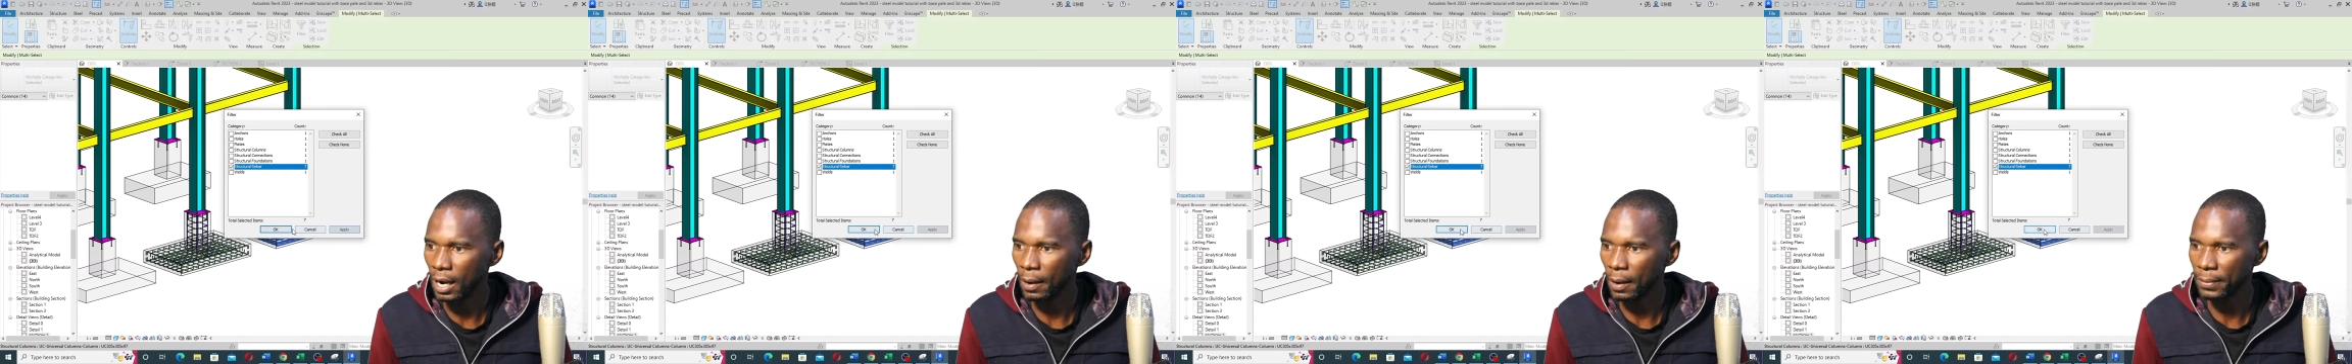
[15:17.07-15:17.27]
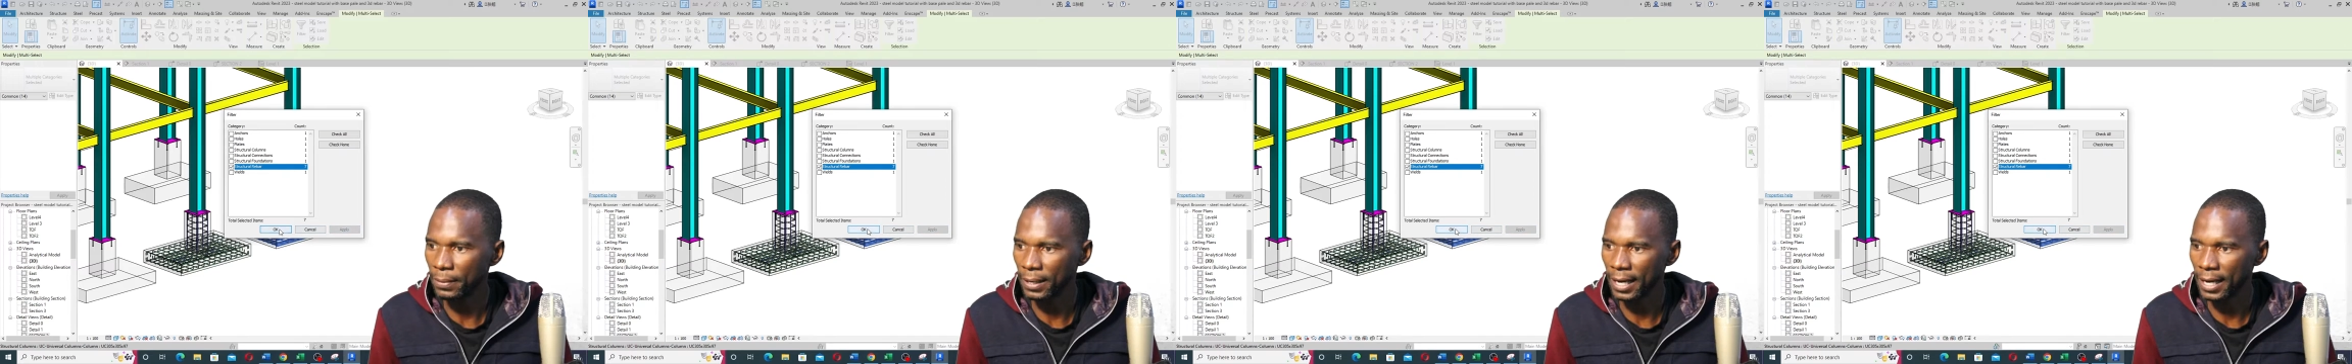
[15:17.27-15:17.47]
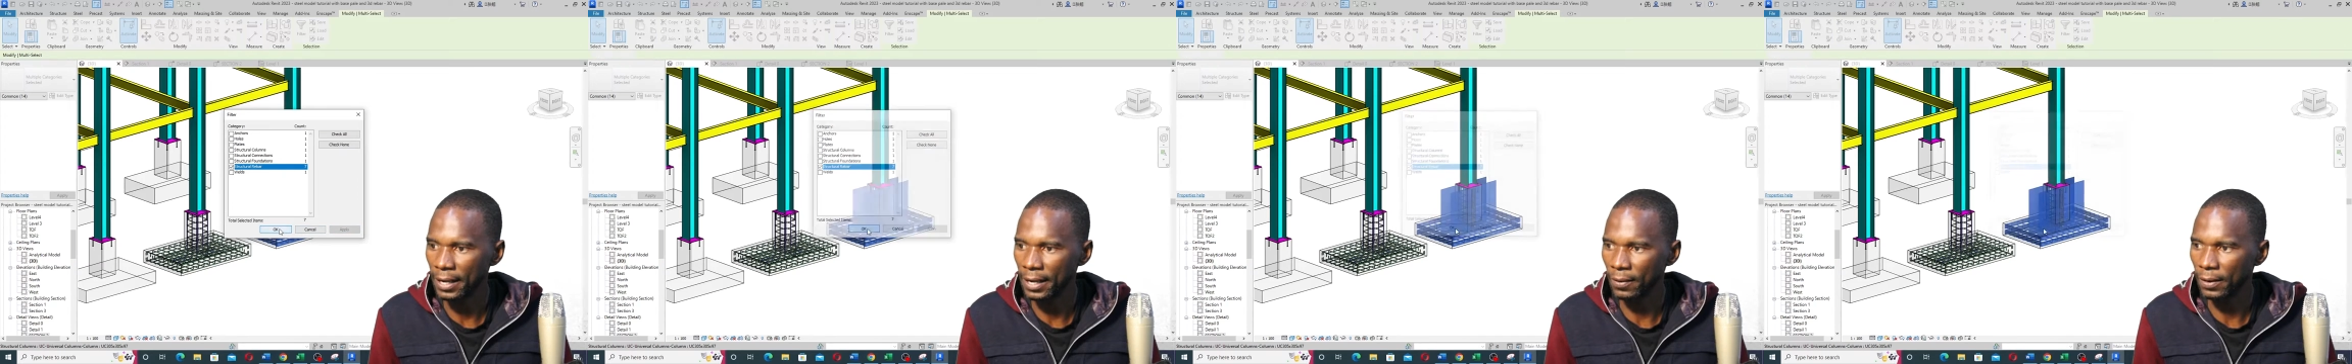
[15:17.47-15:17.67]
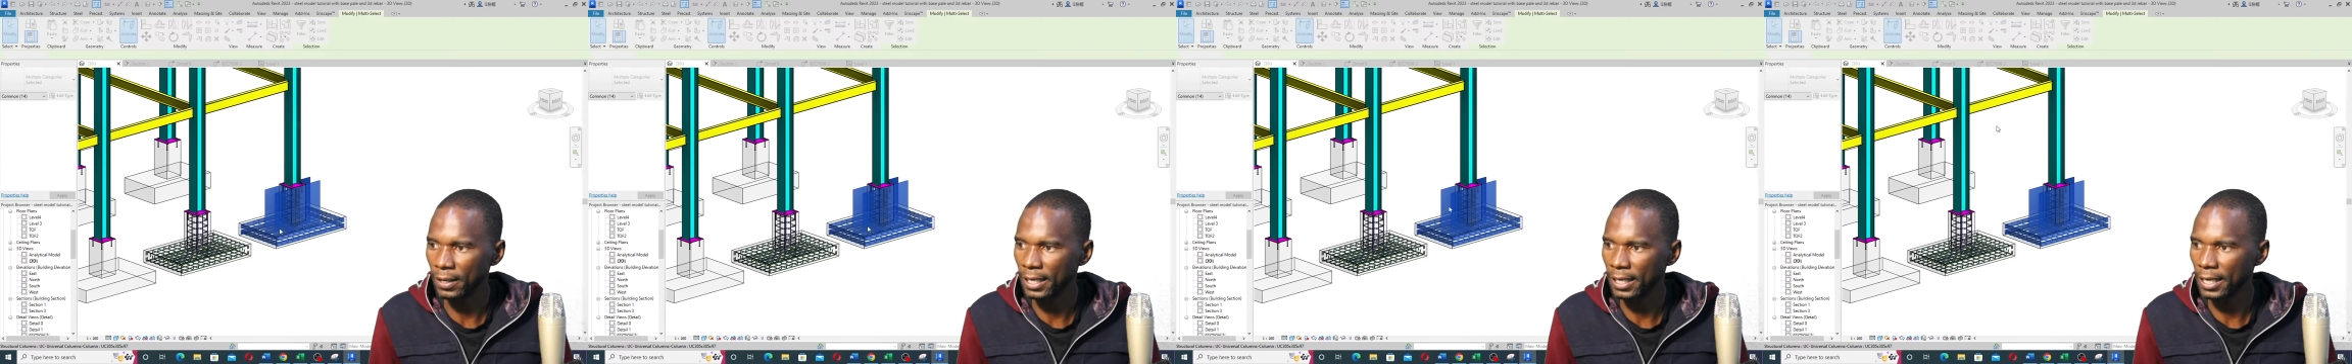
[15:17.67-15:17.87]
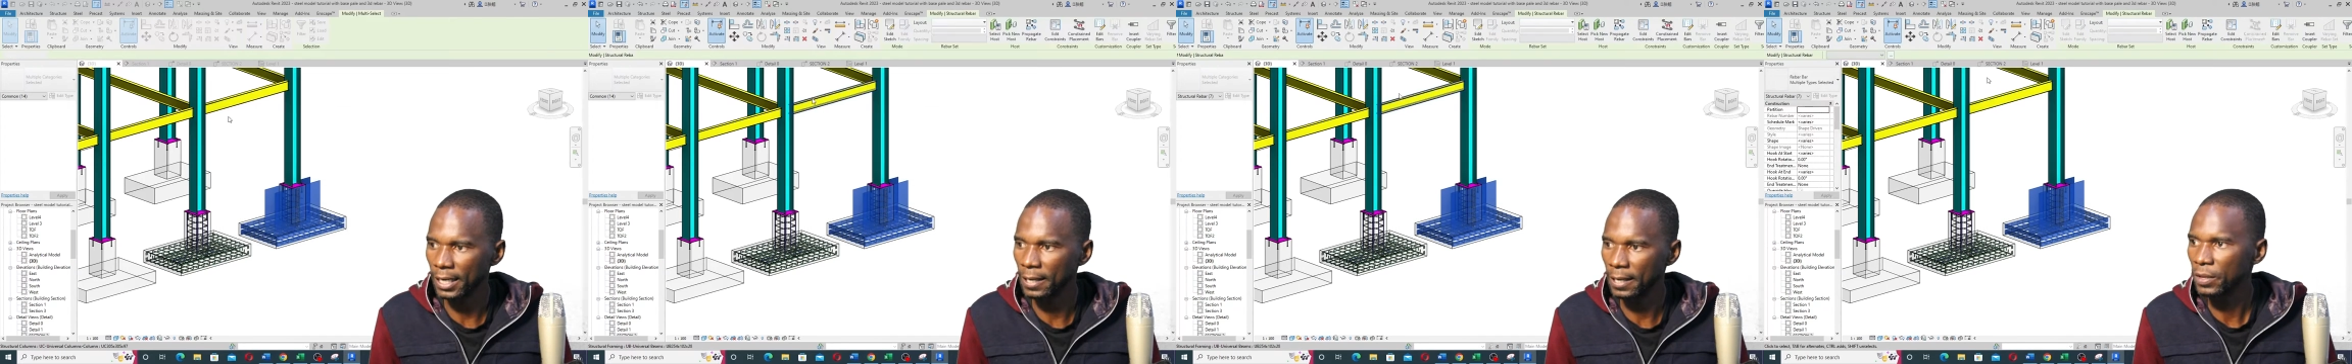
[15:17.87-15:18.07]
apply,
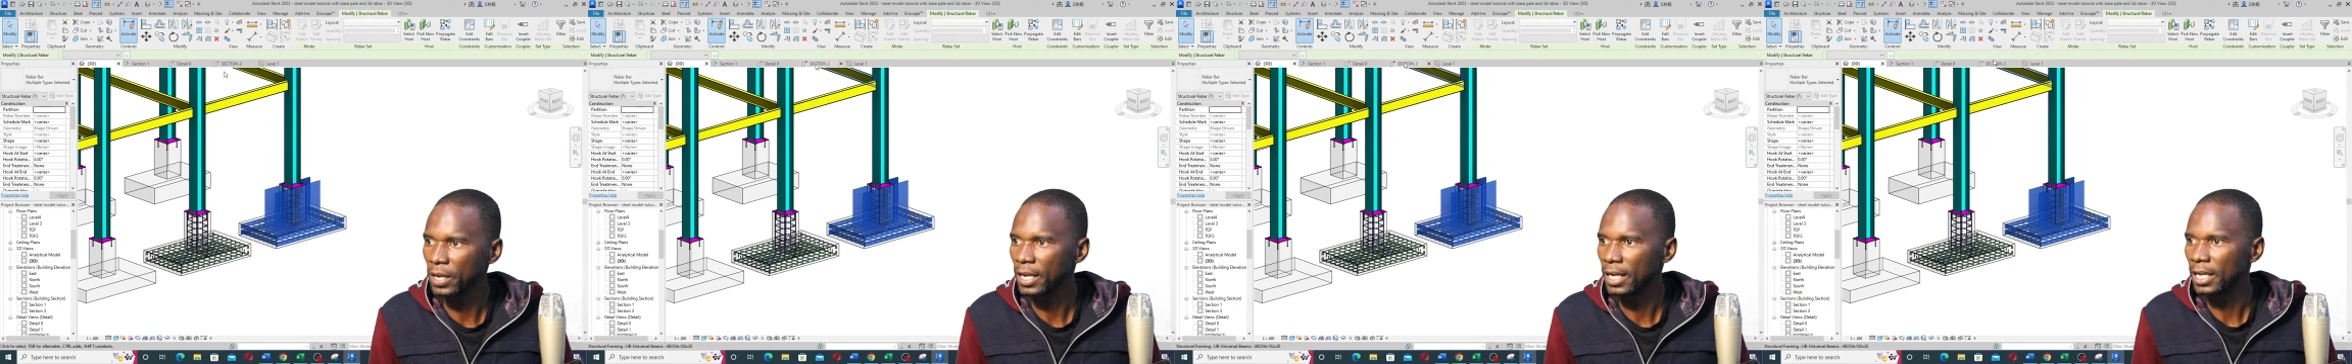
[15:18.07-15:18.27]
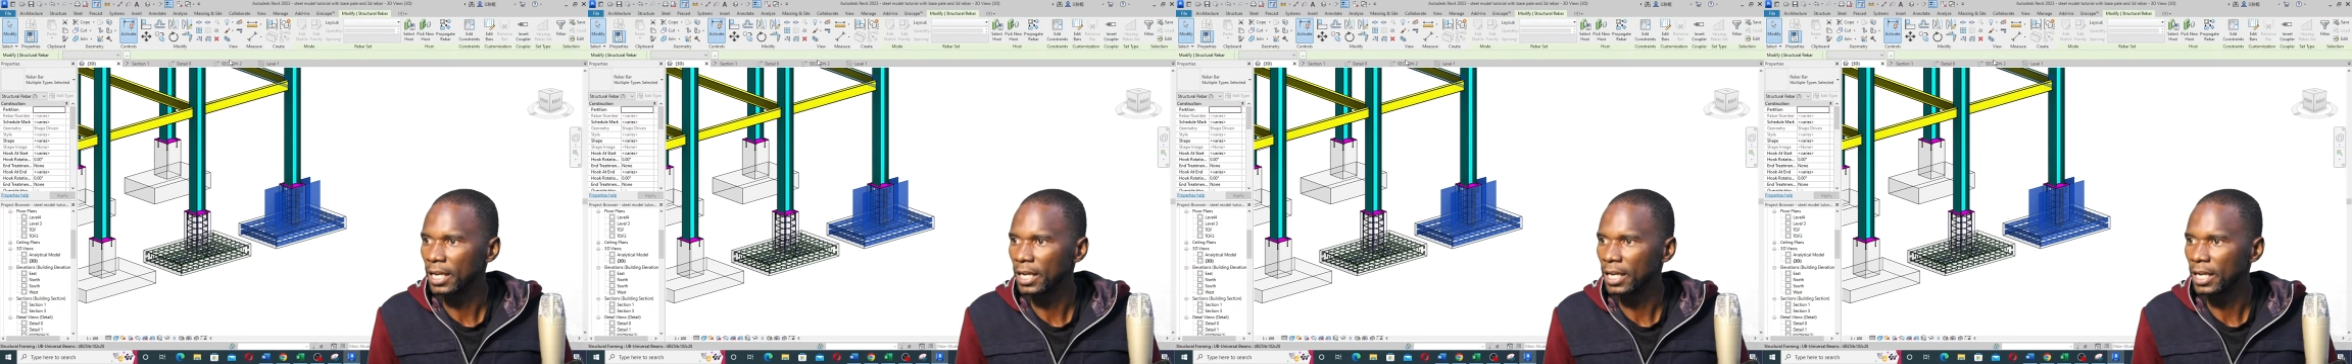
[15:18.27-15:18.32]
okay.